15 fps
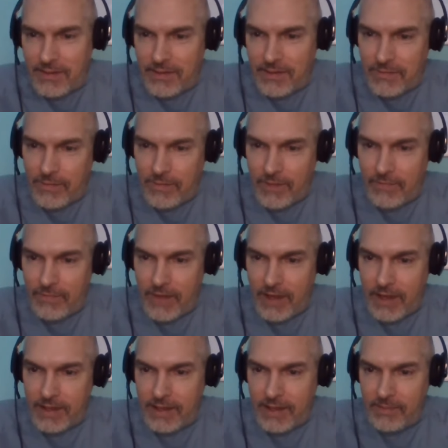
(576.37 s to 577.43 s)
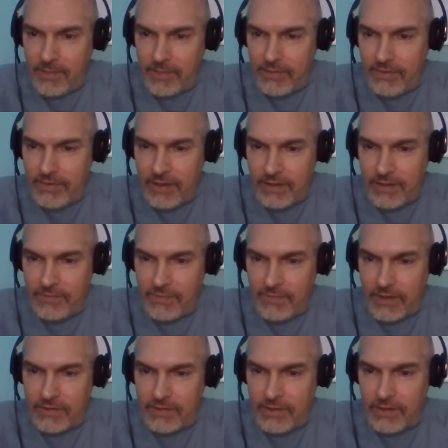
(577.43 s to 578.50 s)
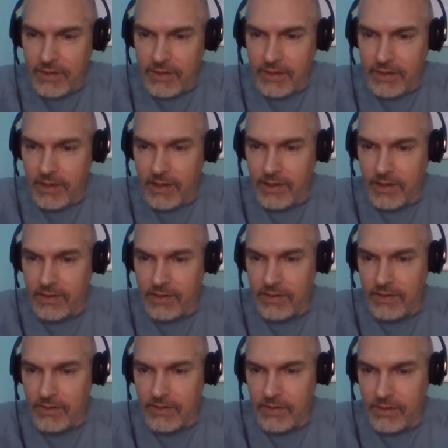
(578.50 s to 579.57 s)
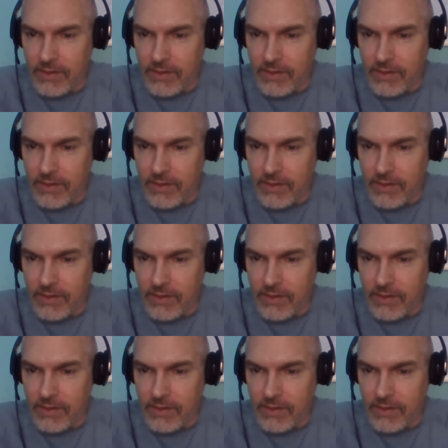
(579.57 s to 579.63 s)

If my fact can't be seen in fiction, how do you